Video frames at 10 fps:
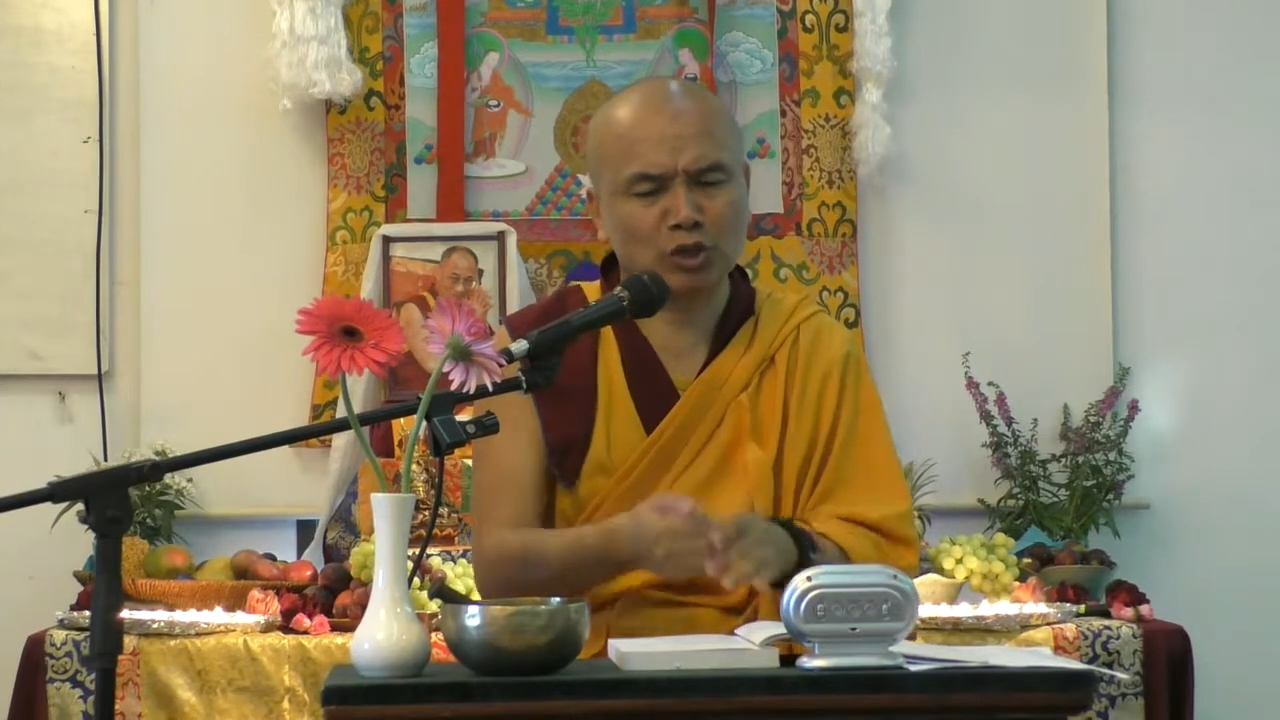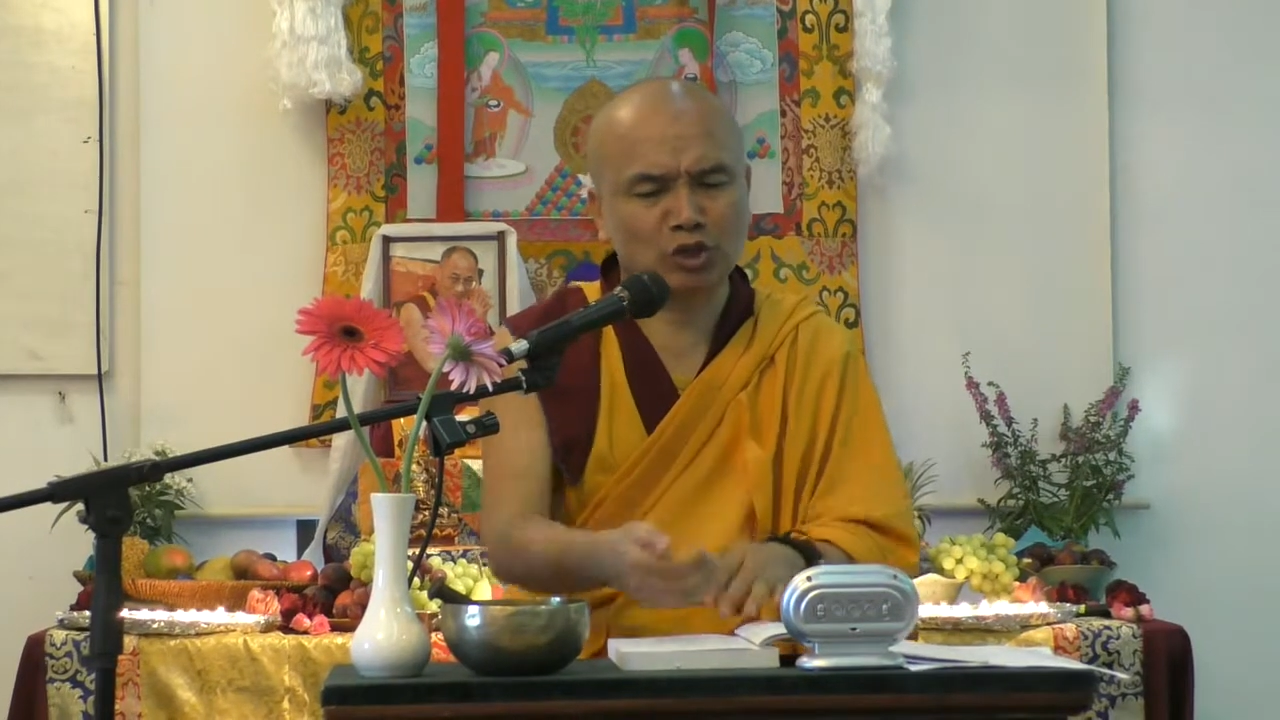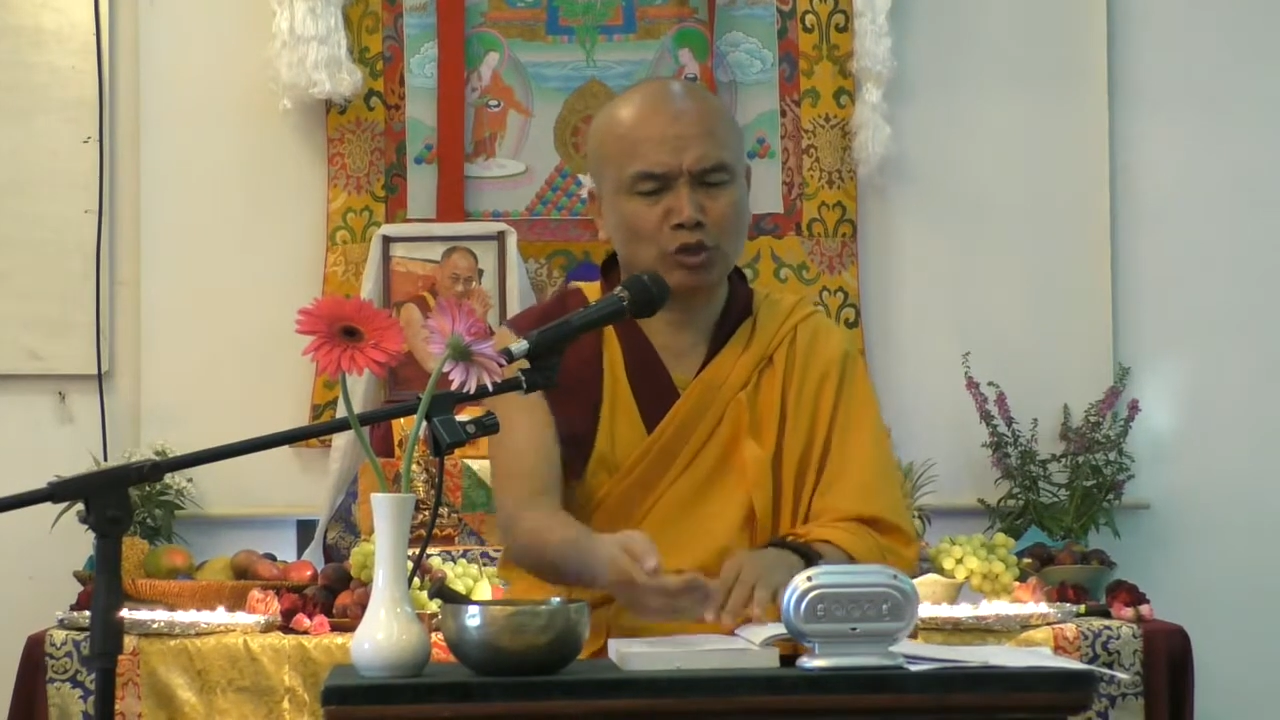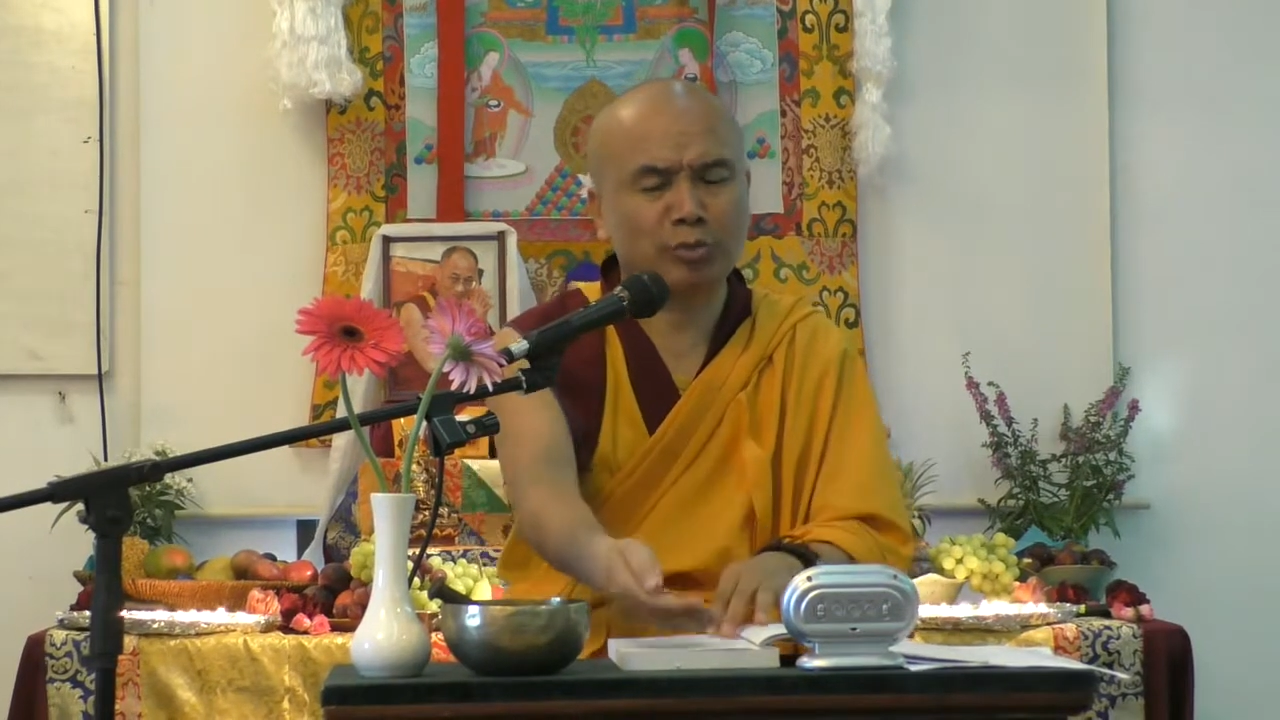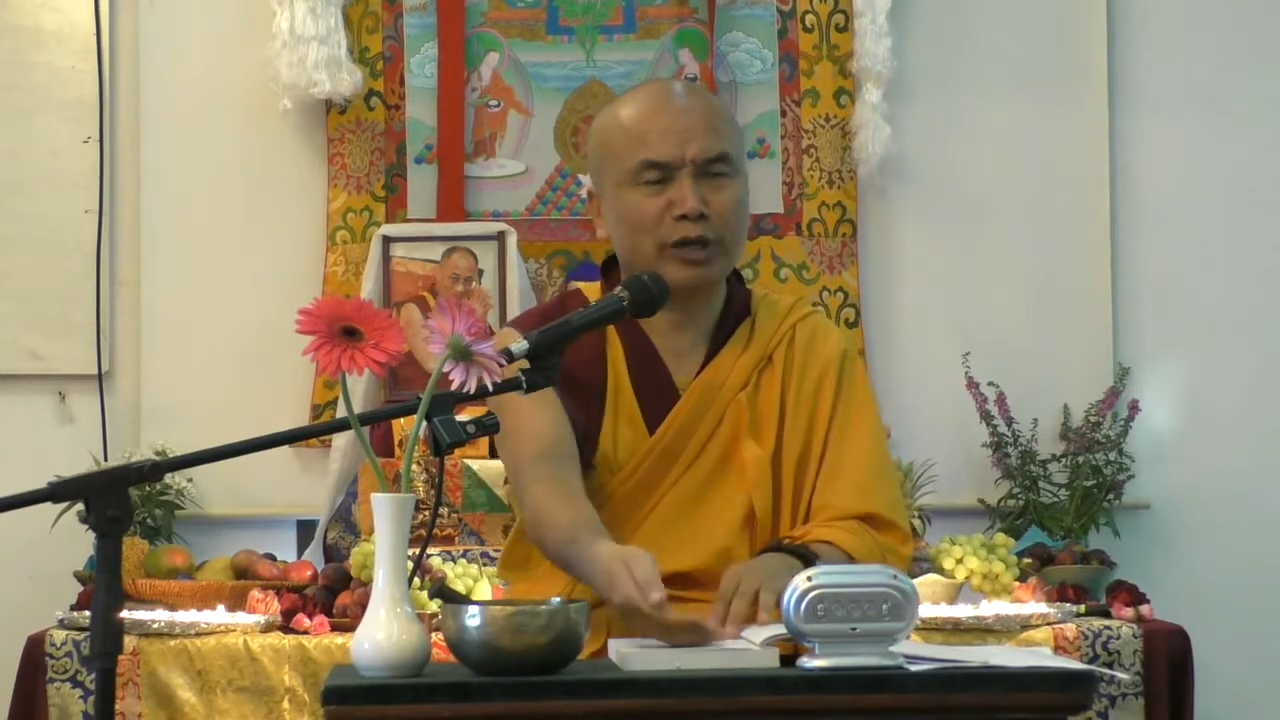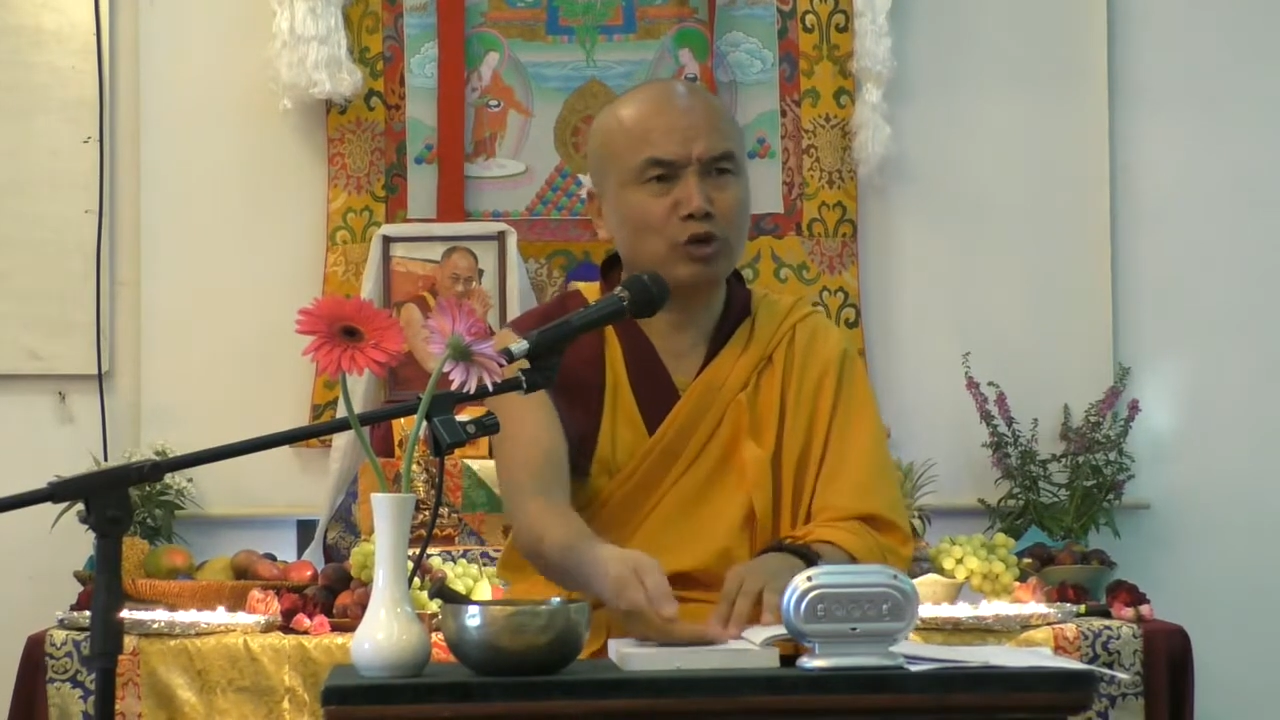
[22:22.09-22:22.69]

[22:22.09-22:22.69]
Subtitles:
So by